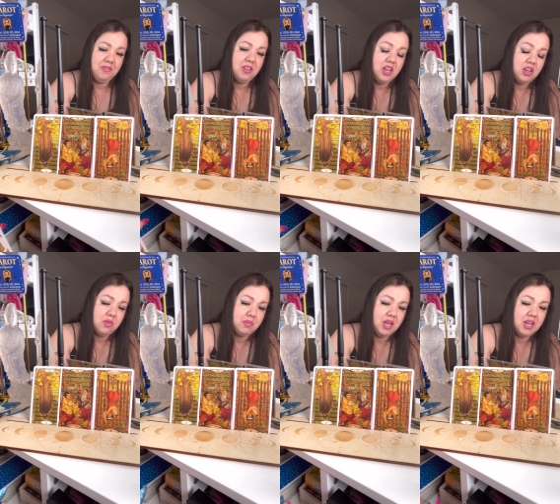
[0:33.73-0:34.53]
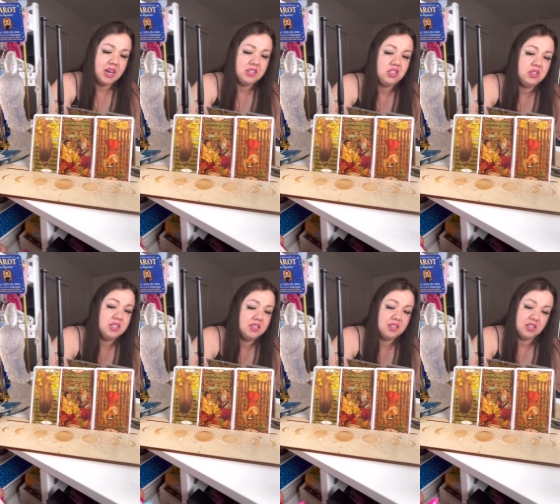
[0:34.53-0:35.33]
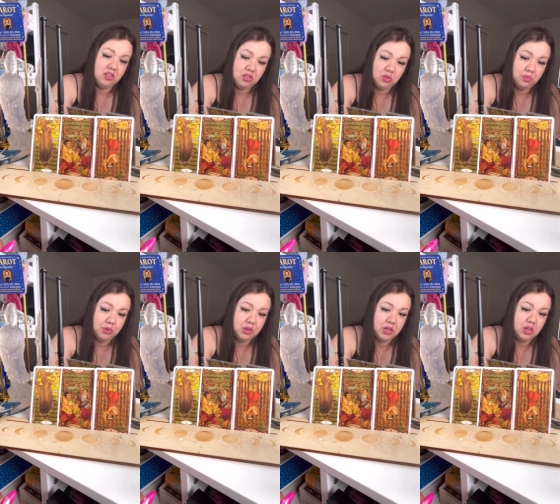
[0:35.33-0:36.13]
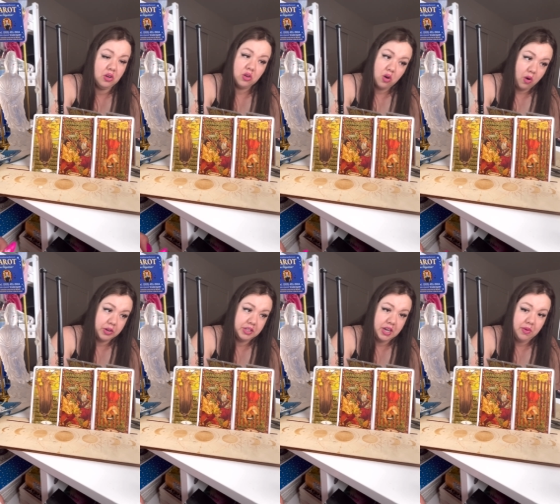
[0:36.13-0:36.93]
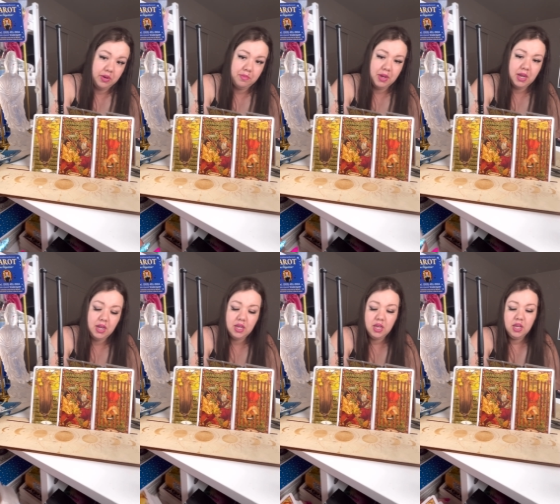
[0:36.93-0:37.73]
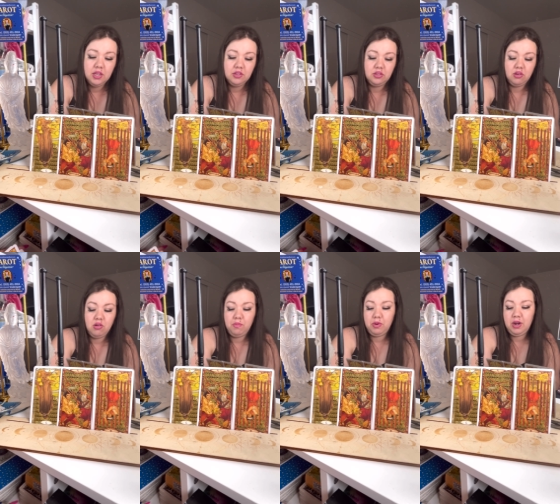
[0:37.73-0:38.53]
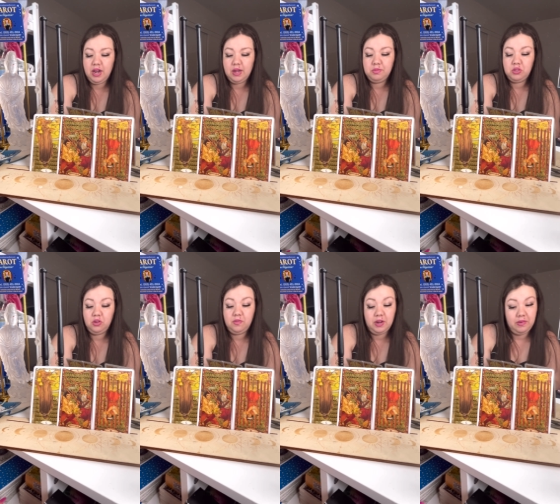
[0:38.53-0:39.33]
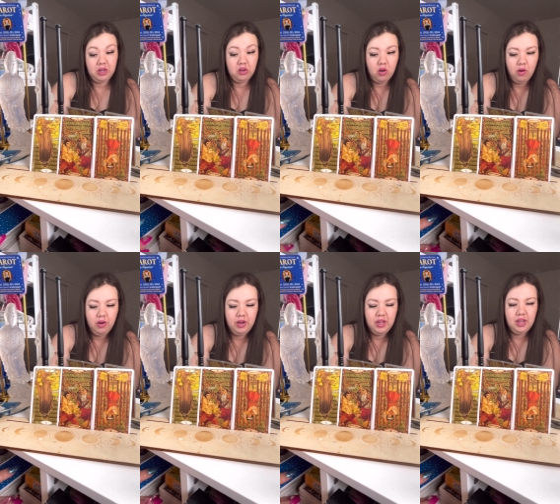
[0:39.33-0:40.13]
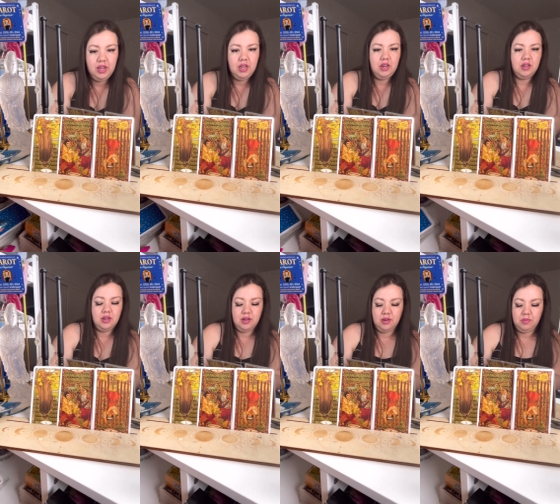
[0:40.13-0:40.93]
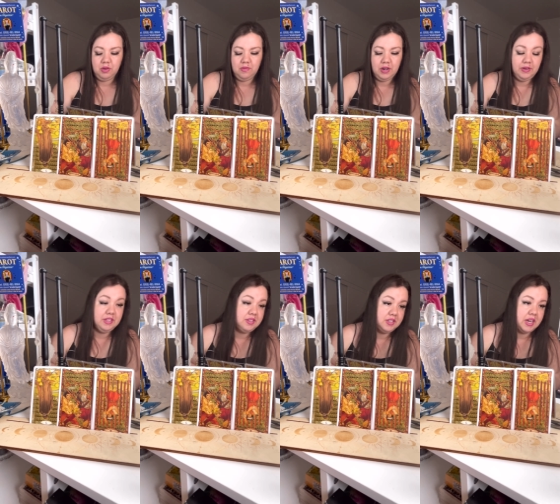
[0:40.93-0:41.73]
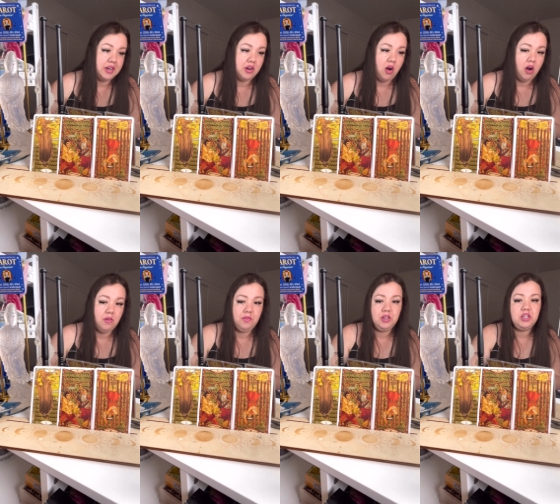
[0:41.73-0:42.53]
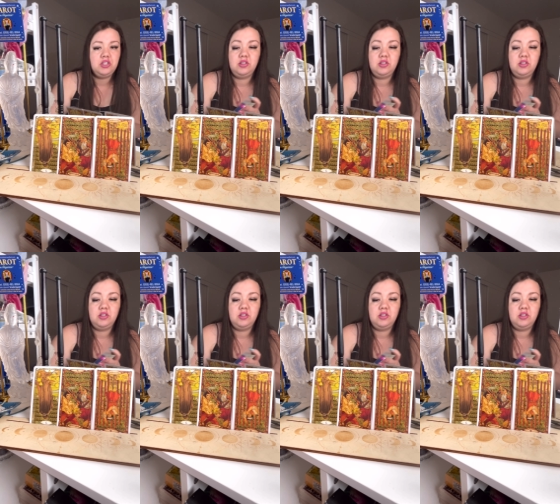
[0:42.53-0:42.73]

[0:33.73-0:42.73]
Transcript: I feel like you're being asked to consider to put your guard down a bit. So perhaps you're very guarded, um, you're very standoffish.